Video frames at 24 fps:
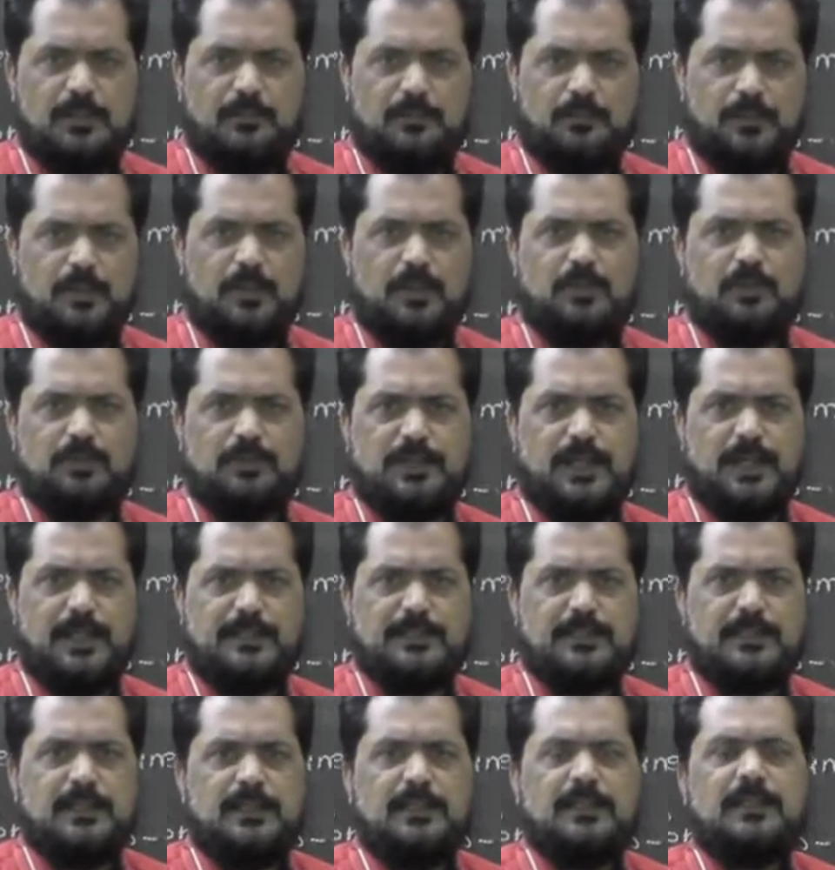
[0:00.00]
We know
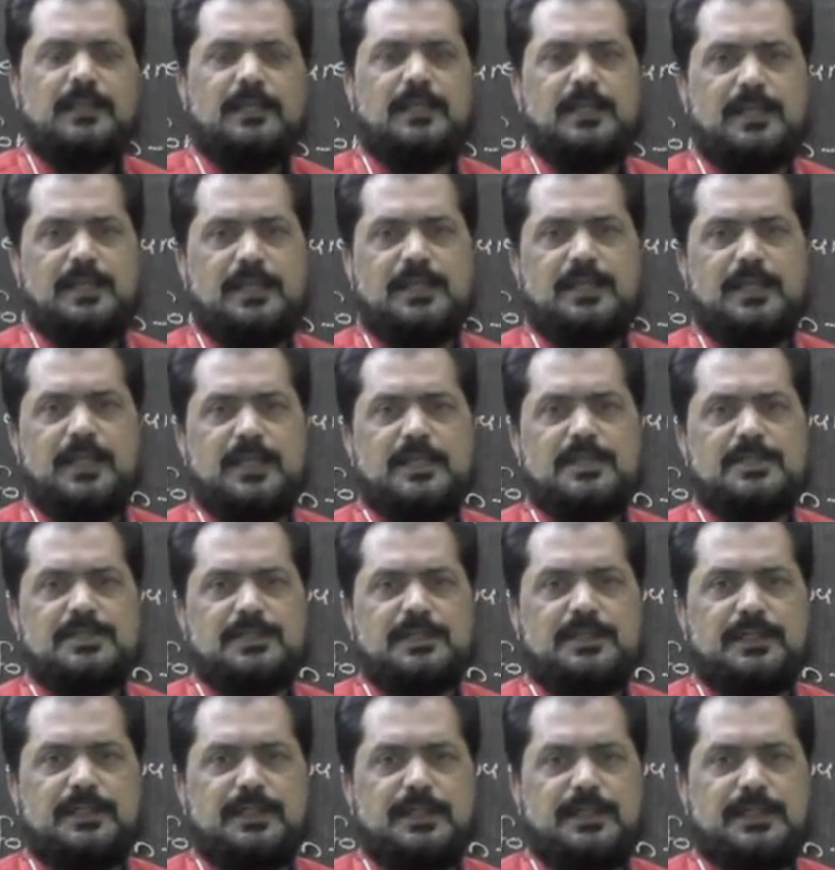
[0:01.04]
that
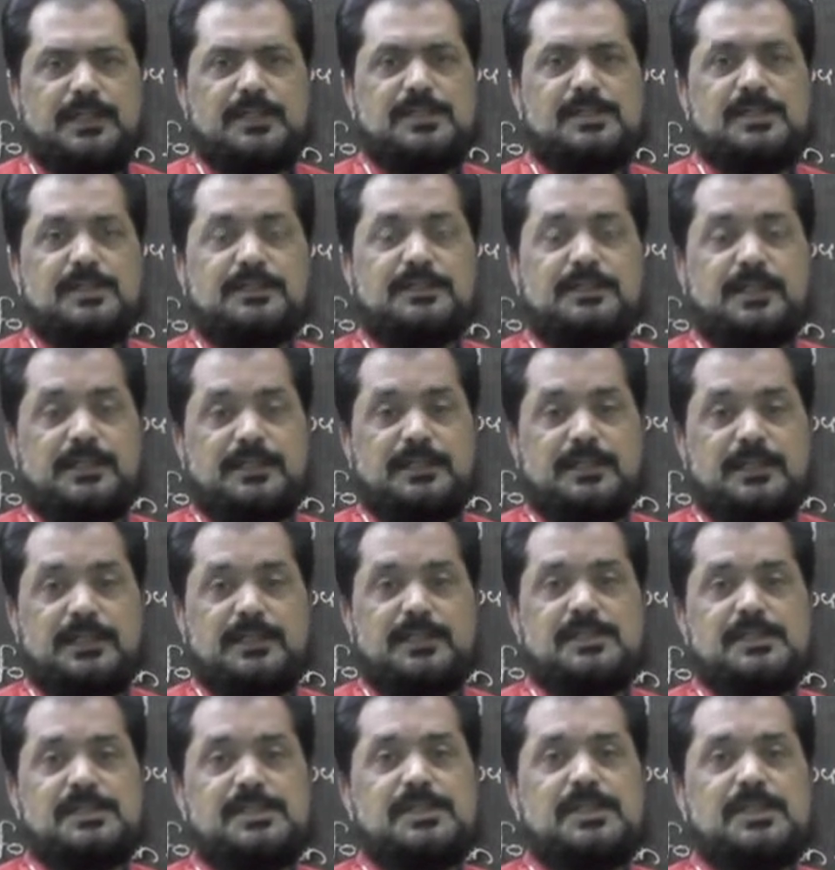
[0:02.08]
linkage, it is the
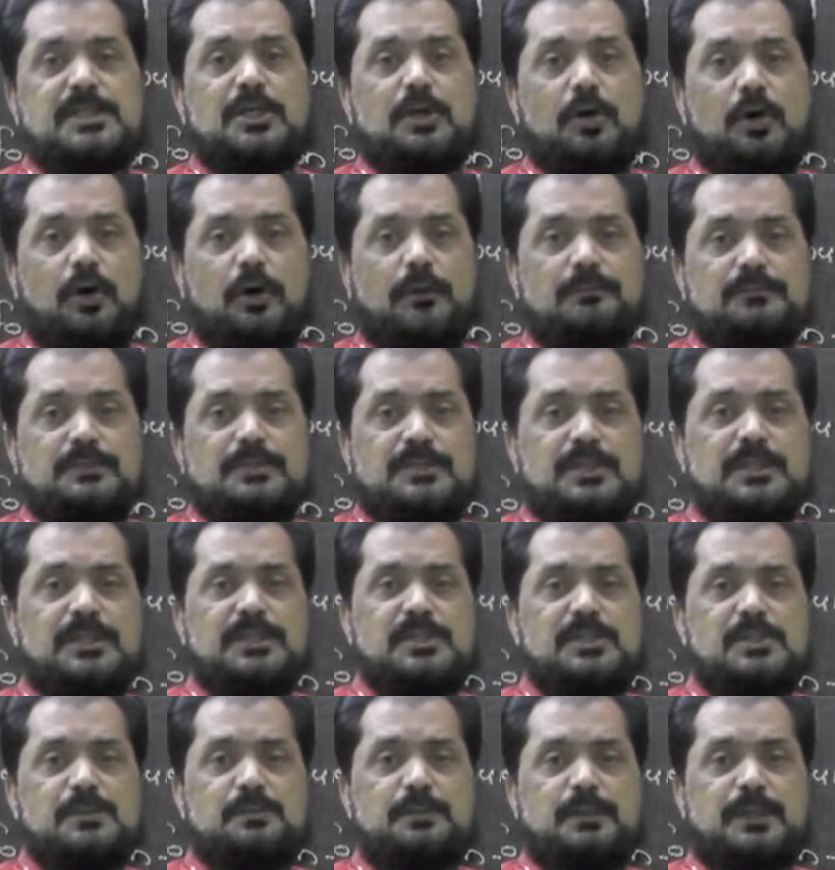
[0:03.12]
tendency of
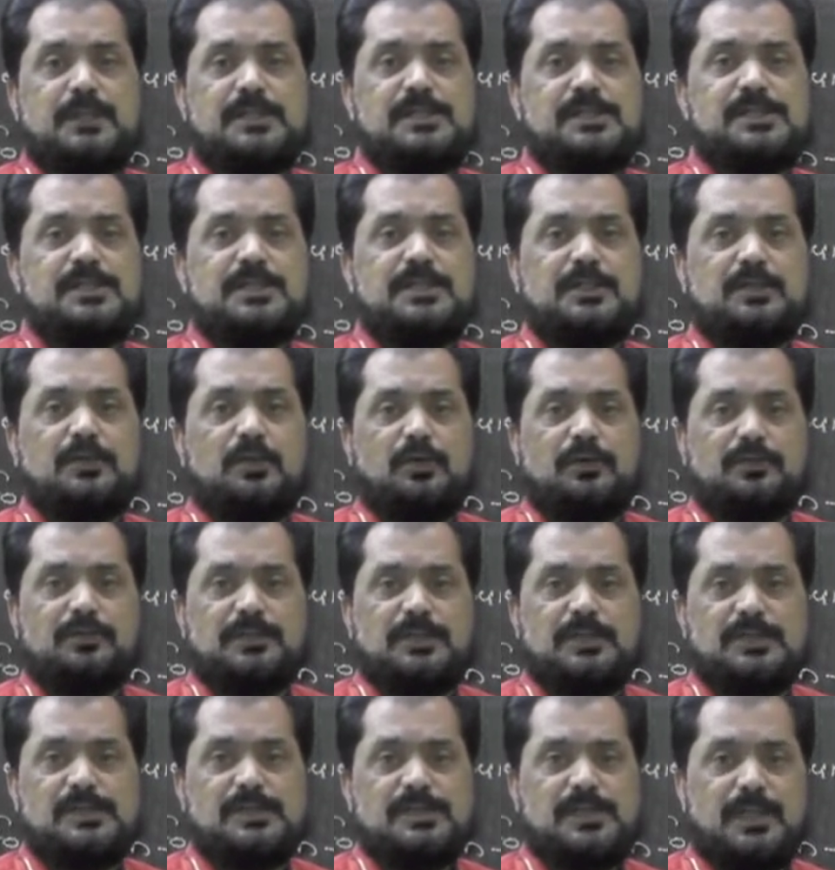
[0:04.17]
genes present on
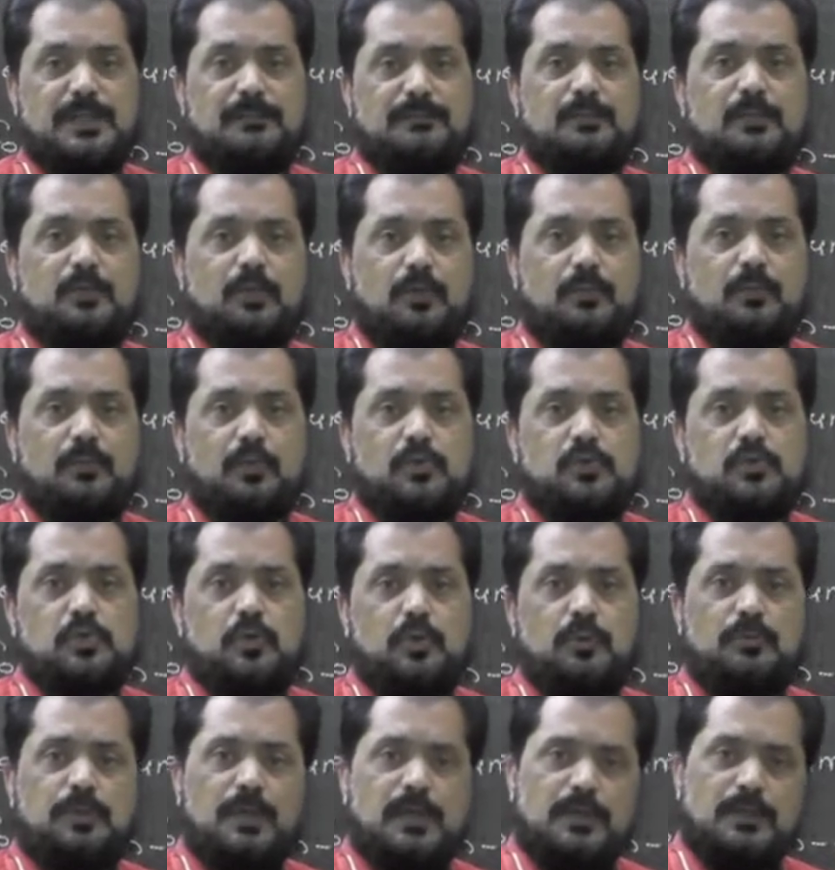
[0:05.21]
the same
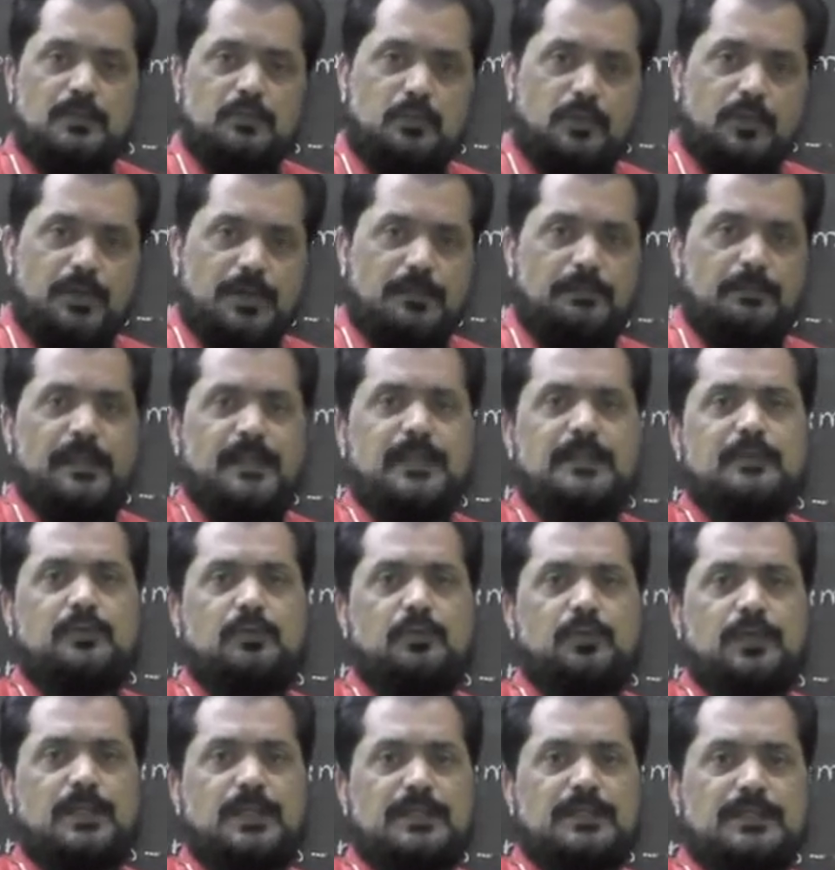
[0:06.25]
chromosome to remain
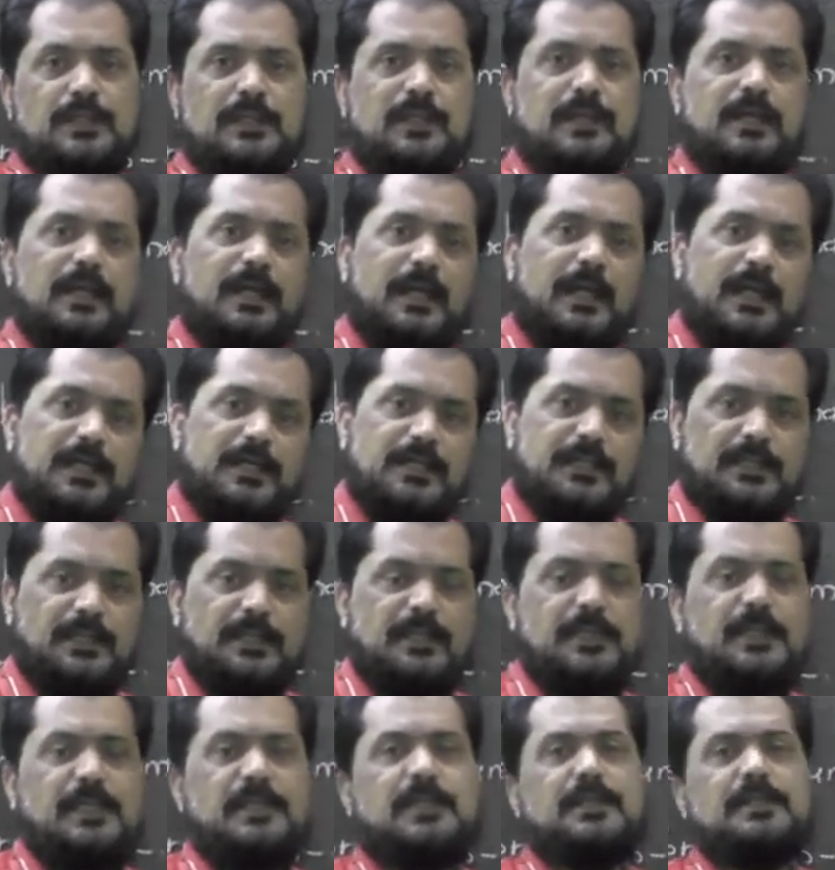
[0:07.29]
together and
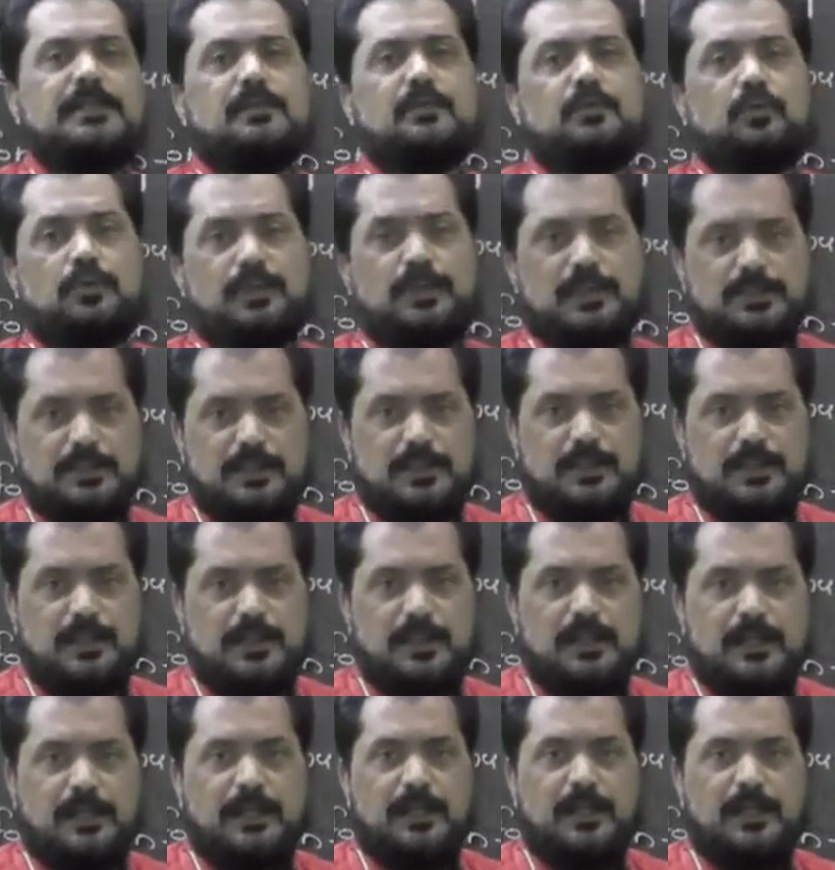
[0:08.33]
inherit
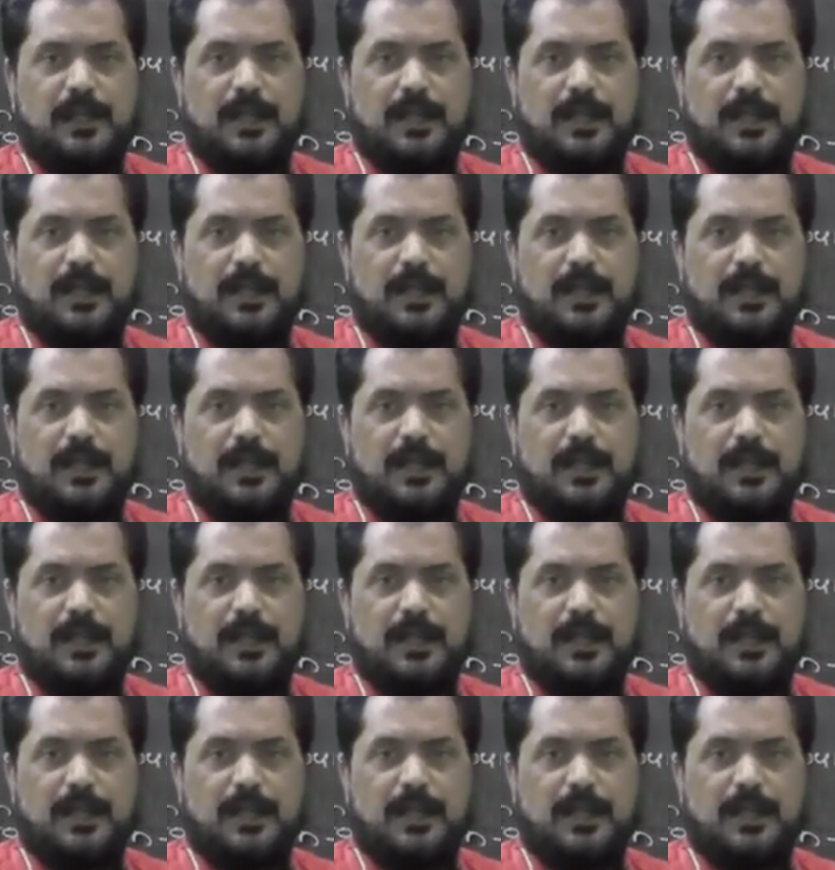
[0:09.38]
together,